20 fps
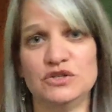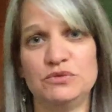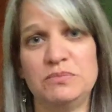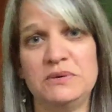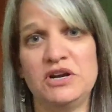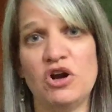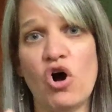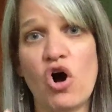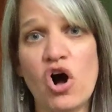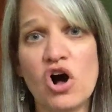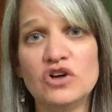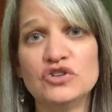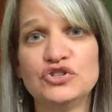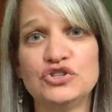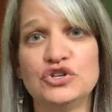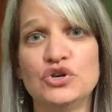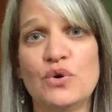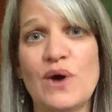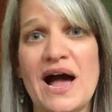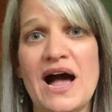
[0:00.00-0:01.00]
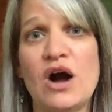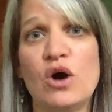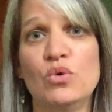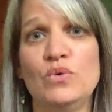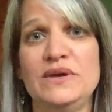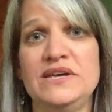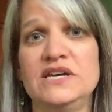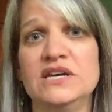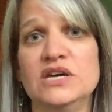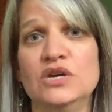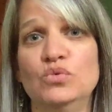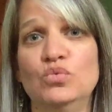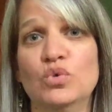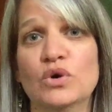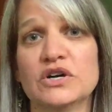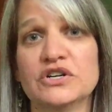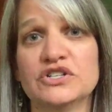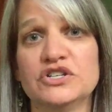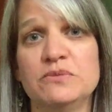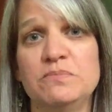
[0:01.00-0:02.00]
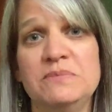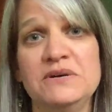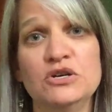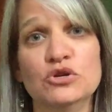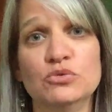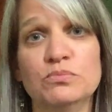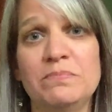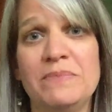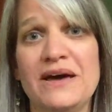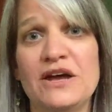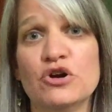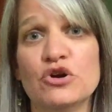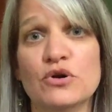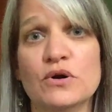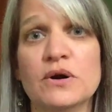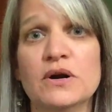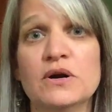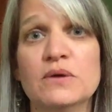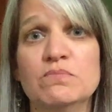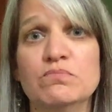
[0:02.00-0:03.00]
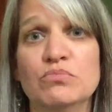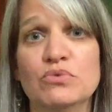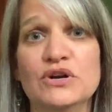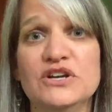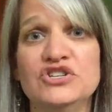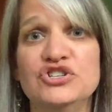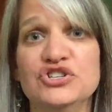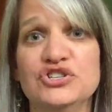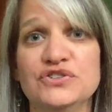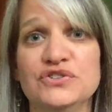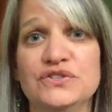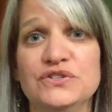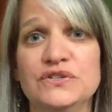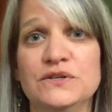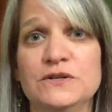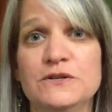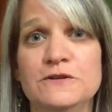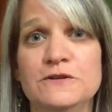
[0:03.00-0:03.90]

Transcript: but also how we can work to build better bridges.